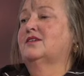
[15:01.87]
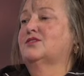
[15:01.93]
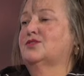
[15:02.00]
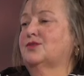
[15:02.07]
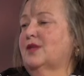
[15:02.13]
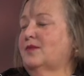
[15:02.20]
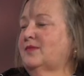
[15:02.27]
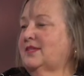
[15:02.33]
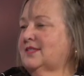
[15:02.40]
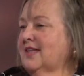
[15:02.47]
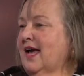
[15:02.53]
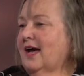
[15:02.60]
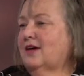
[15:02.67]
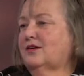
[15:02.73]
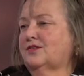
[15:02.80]
So that means
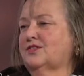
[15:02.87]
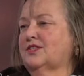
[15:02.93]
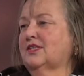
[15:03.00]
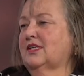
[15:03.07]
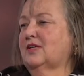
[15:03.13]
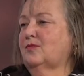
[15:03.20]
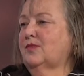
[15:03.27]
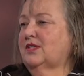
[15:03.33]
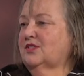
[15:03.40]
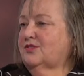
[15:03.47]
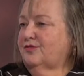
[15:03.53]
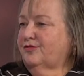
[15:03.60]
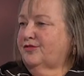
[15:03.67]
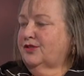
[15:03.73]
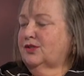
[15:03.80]
housing, it means
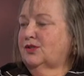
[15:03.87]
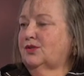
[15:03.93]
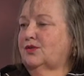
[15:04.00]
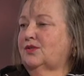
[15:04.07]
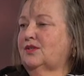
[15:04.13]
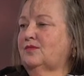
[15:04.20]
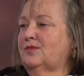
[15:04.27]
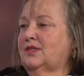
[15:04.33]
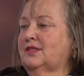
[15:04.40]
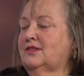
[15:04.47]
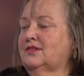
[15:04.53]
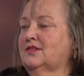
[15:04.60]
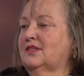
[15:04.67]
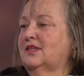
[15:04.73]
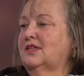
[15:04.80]
food, it
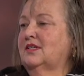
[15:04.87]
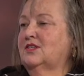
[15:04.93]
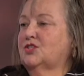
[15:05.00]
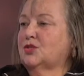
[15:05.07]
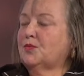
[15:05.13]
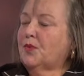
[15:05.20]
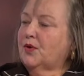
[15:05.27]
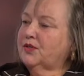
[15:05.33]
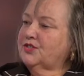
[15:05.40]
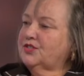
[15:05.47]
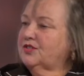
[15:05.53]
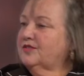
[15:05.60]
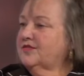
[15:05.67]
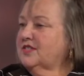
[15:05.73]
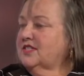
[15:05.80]
means support
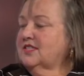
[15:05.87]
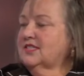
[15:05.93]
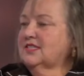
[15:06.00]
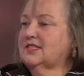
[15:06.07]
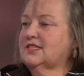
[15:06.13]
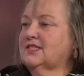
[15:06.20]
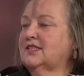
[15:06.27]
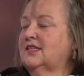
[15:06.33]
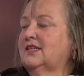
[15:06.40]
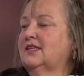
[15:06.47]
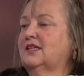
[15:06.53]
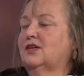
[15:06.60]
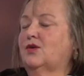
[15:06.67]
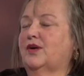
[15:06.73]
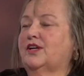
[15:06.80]
services.
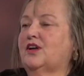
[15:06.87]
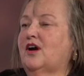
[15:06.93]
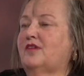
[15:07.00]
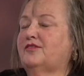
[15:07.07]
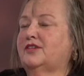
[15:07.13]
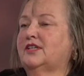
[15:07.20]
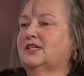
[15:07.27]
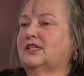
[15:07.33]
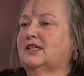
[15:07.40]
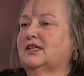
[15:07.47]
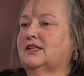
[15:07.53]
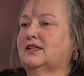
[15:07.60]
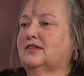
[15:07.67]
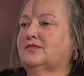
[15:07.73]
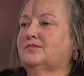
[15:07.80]
Quite often,
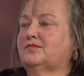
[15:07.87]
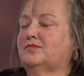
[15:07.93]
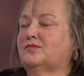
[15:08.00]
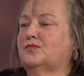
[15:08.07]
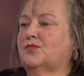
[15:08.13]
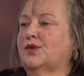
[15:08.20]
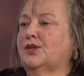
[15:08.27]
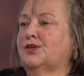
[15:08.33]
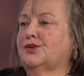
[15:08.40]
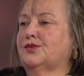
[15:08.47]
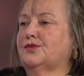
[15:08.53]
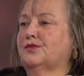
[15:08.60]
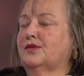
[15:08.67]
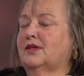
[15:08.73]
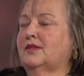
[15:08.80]
um, when
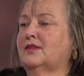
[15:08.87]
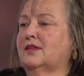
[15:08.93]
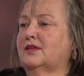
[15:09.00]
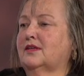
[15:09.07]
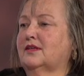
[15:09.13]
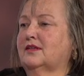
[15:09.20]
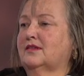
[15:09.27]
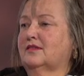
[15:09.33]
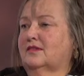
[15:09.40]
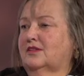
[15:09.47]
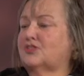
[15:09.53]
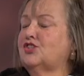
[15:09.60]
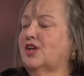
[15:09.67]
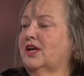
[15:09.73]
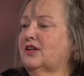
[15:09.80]
you're in the the
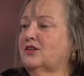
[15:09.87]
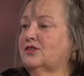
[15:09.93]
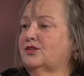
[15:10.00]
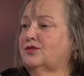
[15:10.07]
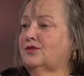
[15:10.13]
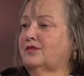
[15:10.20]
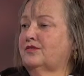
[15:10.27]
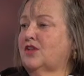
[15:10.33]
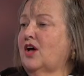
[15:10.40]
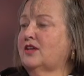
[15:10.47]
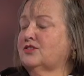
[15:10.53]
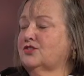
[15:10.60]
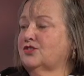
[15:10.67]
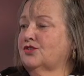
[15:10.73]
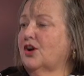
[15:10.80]
jail, you have
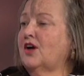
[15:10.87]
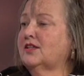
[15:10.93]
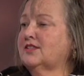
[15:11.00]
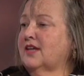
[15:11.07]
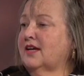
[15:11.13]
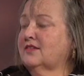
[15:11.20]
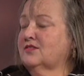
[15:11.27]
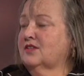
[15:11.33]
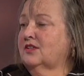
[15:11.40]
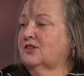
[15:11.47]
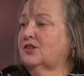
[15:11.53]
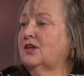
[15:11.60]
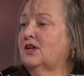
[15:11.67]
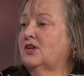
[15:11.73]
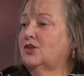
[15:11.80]
lost your contacts and
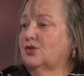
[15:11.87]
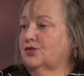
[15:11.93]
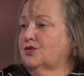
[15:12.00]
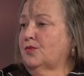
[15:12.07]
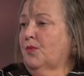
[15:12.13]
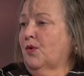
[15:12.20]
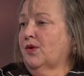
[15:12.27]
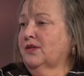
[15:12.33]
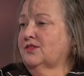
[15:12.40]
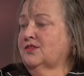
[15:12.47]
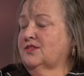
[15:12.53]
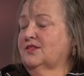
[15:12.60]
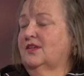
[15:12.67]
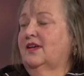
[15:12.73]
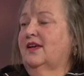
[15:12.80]
your
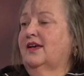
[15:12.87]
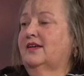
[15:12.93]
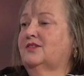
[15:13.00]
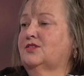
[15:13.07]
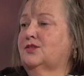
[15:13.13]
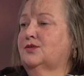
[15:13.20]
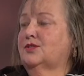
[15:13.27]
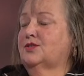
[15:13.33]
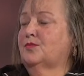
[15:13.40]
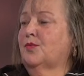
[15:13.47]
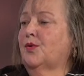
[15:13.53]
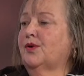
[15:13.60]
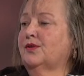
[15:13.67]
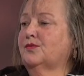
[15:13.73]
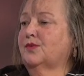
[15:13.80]
supports. And so it's
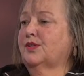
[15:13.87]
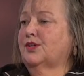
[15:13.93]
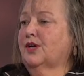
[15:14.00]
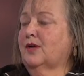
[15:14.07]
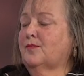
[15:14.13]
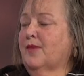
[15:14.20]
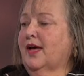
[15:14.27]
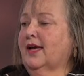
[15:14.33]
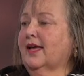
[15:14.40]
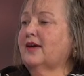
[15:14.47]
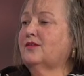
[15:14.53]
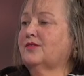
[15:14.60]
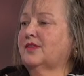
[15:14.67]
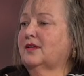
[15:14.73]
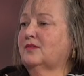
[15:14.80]
important when you come back
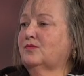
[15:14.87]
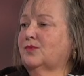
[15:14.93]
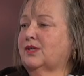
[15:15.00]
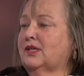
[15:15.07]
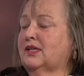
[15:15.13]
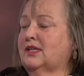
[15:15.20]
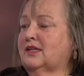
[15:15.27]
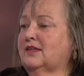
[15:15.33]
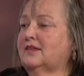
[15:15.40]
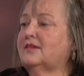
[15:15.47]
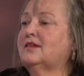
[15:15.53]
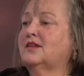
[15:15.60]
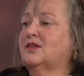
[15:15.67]
out that we can